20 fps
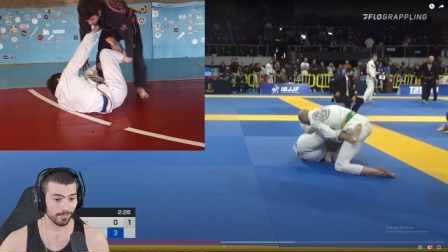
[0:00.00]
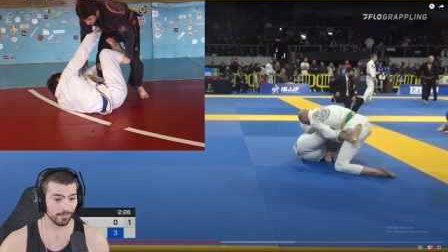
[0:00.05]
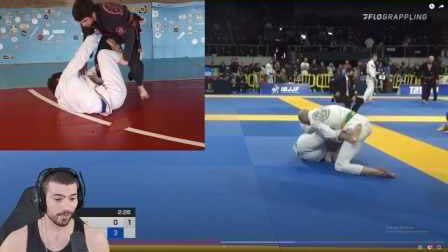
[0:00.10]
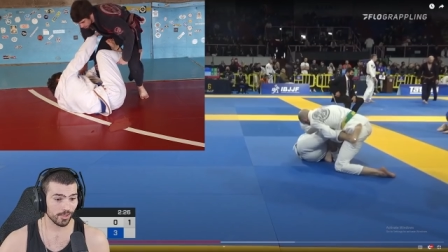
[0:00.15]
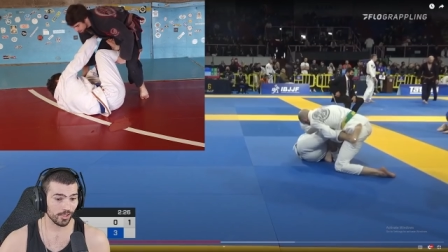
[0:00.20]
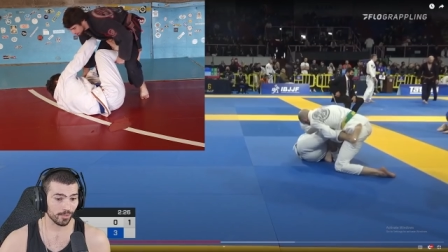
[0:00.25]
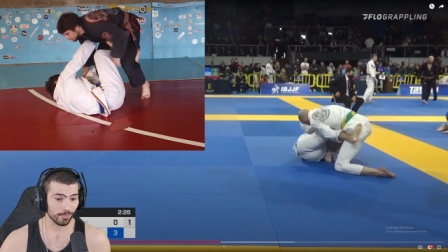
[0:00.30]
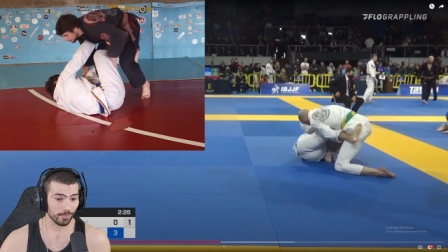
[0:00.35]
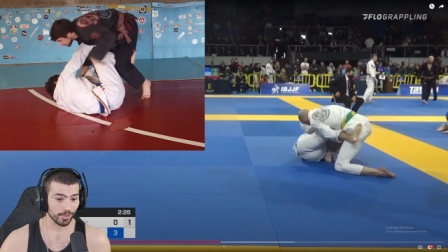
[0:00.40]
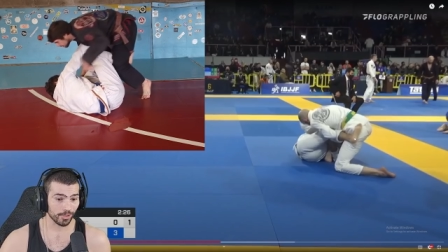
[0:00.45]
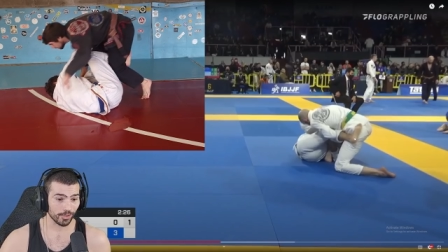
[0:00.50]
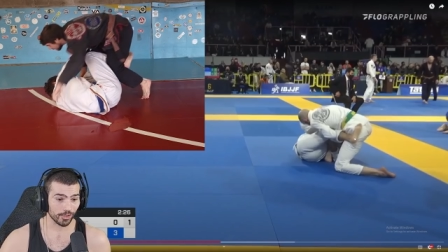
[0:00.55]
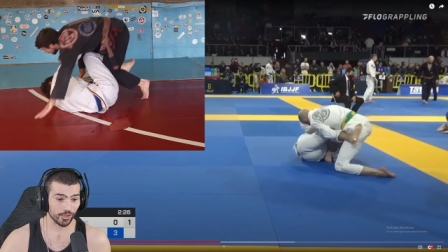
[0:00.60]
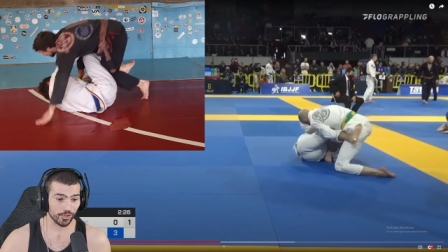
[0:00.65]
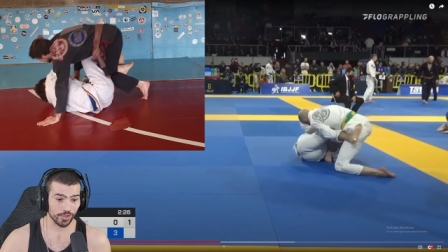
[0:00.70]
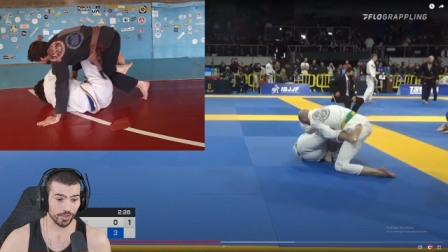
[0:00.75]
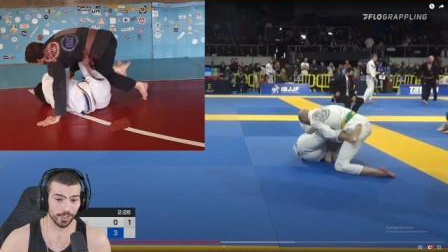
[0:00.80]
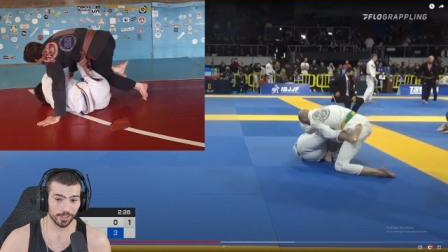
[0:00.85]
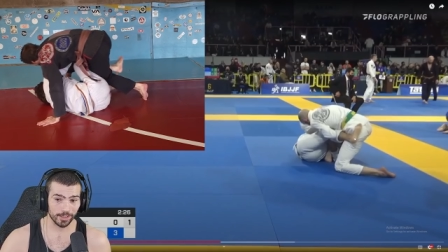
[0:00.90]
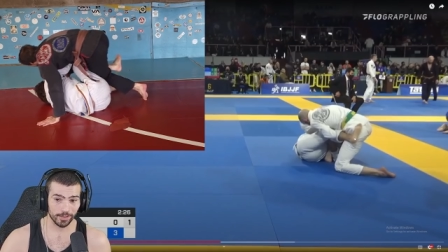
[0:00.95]
you know put a
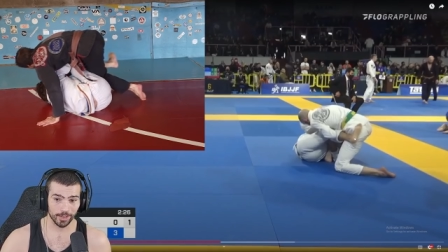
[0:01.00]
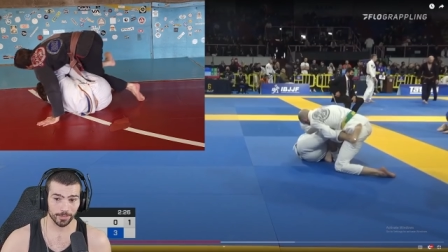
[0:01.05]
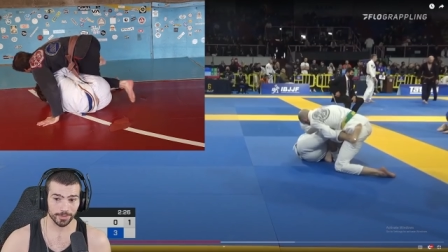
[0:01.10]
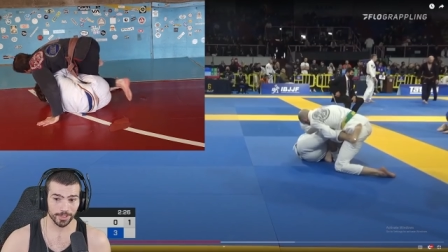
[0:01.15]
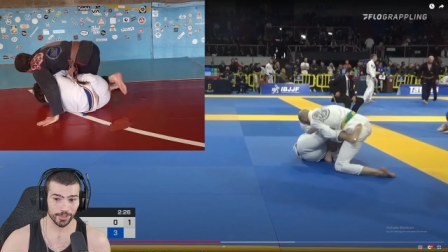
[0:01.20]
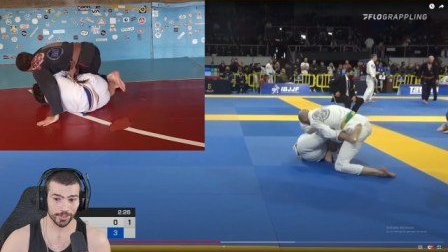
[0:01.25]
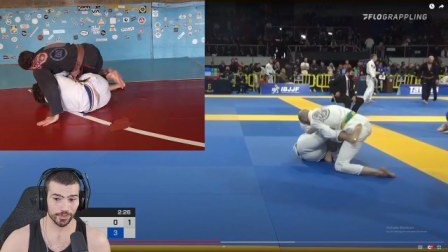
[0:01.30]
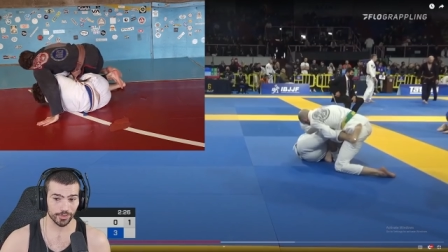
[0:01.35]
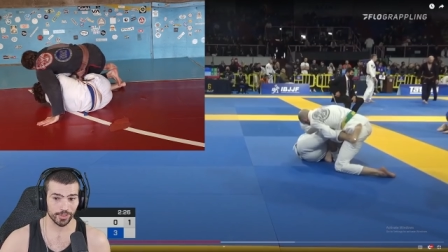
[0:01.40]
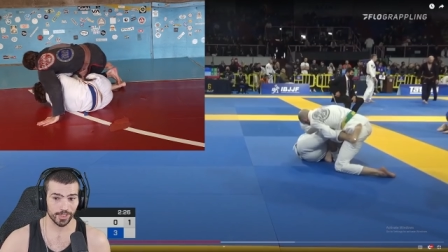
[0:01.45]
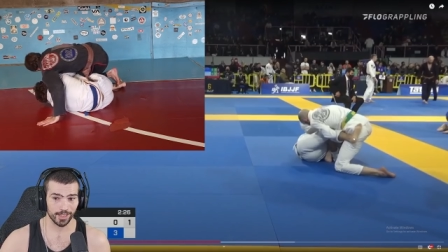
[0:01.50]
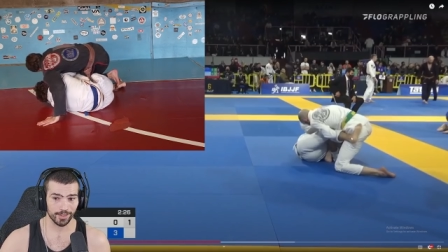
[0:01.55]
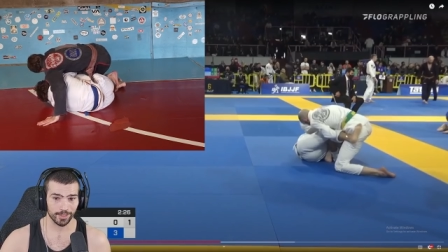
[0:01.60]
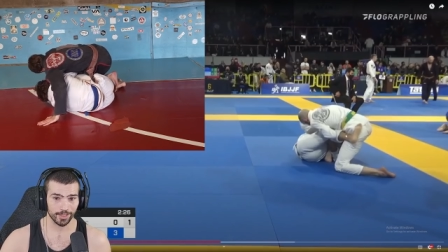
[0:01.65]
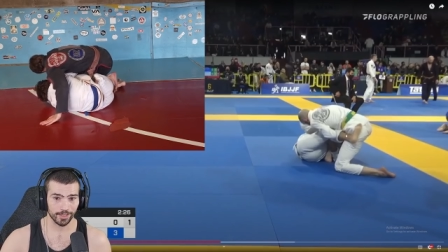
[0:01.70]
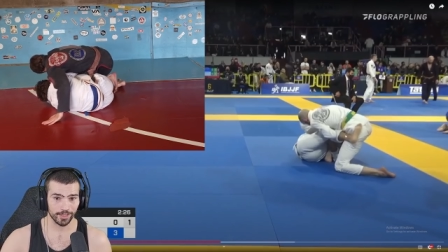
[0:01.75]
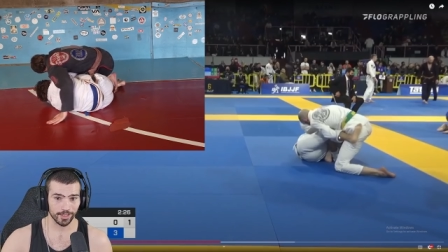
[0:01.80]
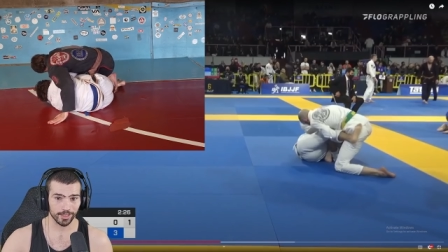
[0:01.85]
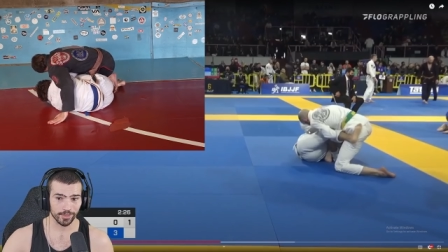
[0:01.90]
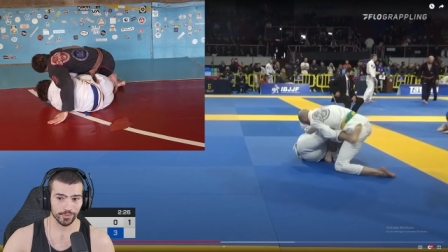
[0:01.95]
shitload of pressure down
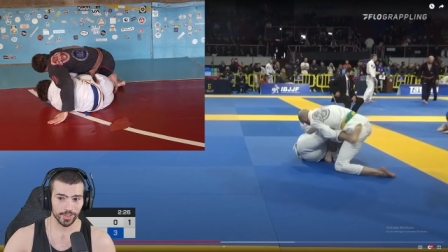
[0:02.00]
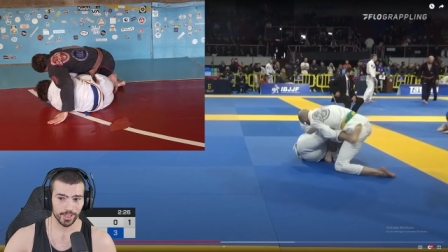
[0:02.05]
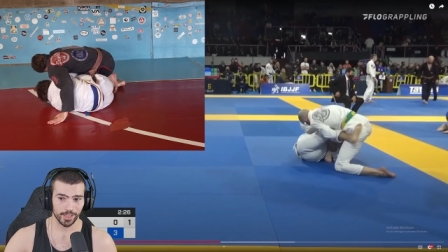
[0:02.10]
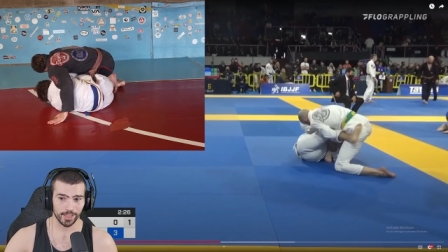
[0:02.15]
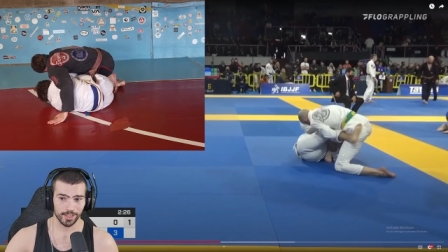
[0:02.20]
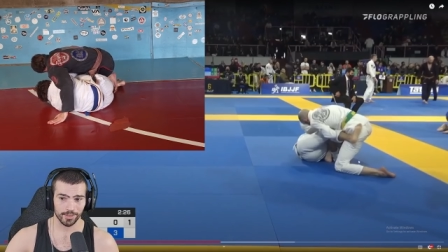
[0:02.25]
into trying